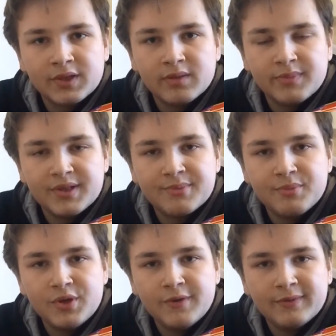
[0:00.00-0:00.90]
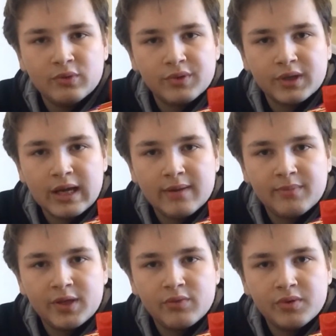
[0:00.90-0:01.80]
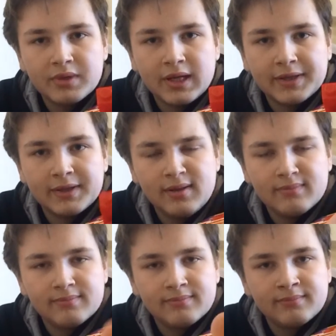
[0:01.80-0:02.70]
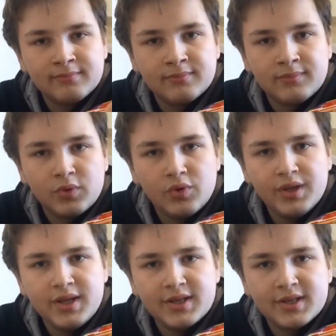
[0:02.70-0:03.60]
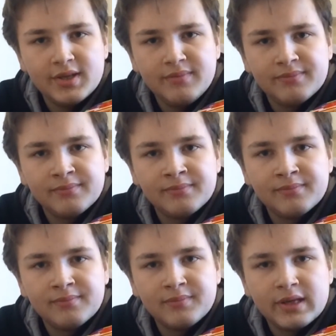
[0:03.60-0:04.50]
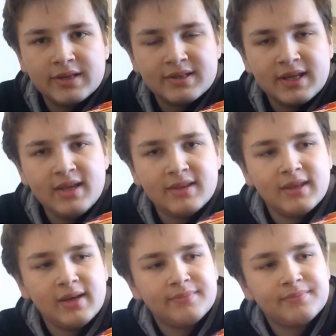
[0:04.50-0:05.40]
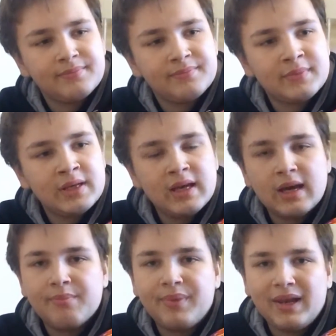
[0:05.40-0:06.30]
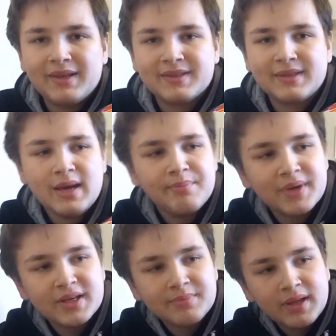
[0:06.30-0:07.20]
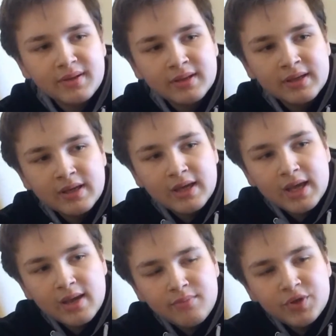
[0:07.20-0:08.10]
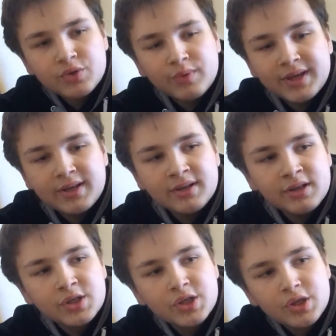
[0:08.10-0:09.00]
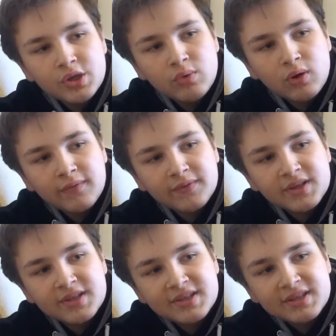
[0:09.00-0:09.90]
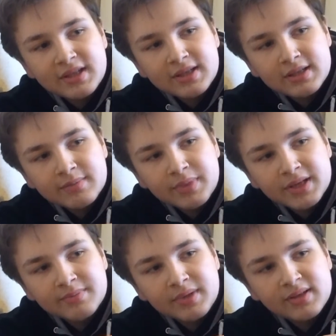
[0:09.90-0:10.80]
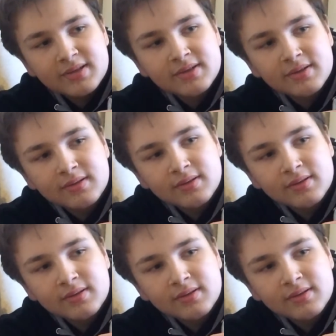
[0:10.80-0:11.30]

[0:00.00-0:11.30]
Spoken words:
Can be smooth or it can be grilled like that. All you need to do is take that and place that base plate in between two of the studded base plates